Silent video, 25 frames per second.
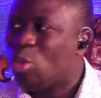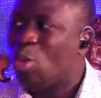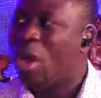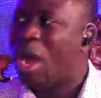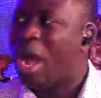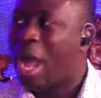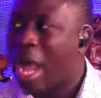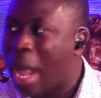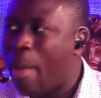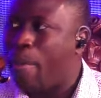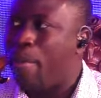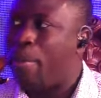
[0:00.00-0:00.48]

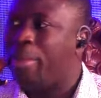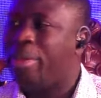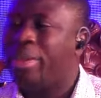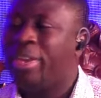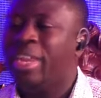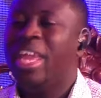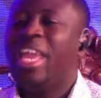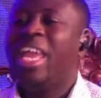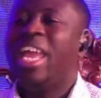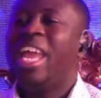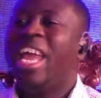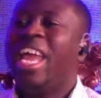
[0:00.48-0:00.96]
happen.
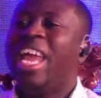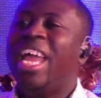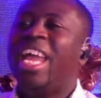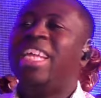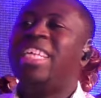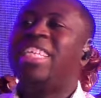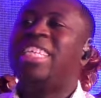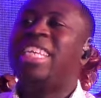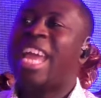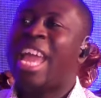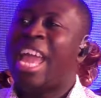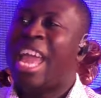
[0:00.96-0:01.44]

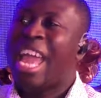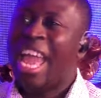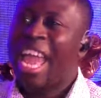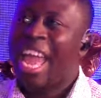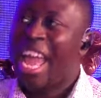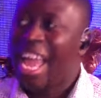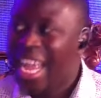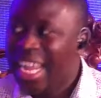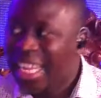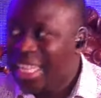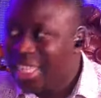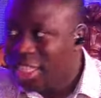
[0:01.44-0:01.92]
And the
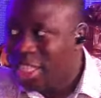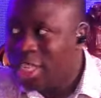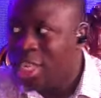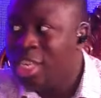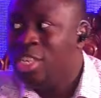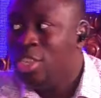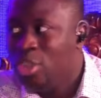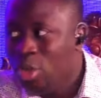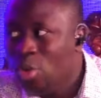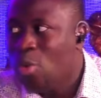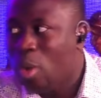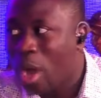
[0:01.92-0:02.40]
end,
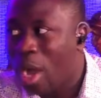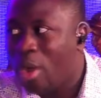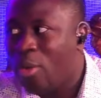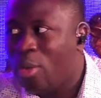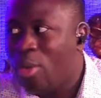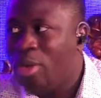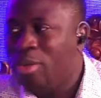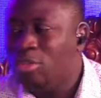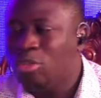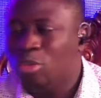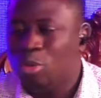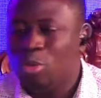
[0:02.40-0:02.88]
you are
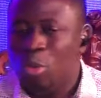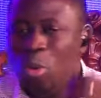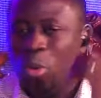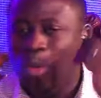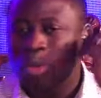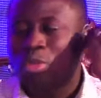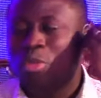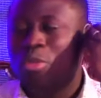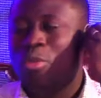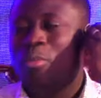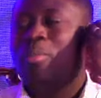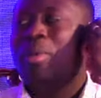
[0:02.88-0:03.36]
going to go
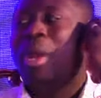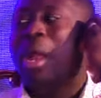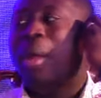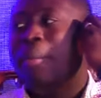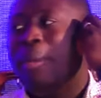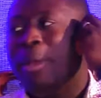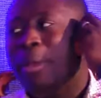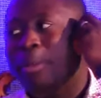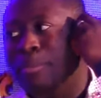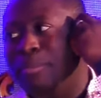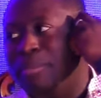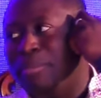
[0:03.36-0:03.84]
through problem.
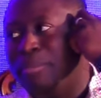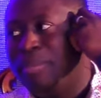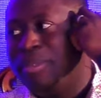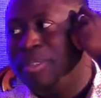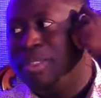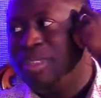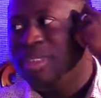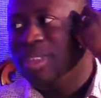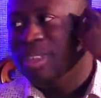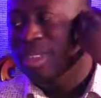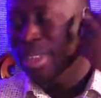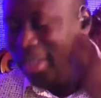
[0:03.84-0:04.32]

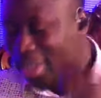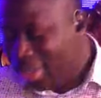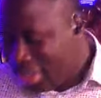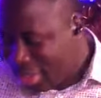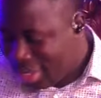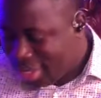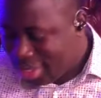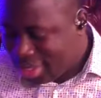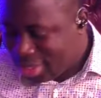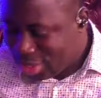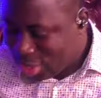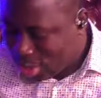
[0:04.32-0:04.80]

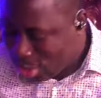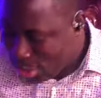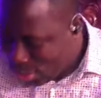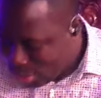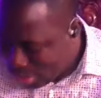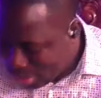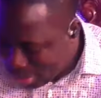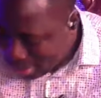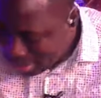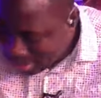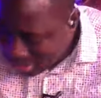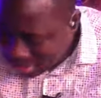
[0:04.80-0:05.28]
So
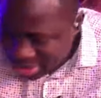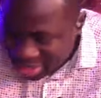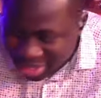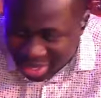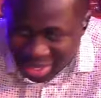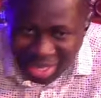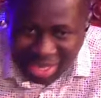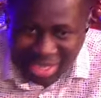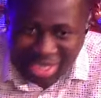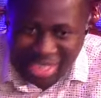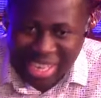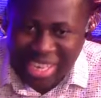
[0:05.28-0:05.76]

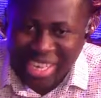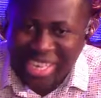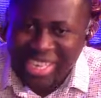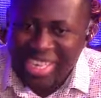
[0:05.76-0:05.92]
let's end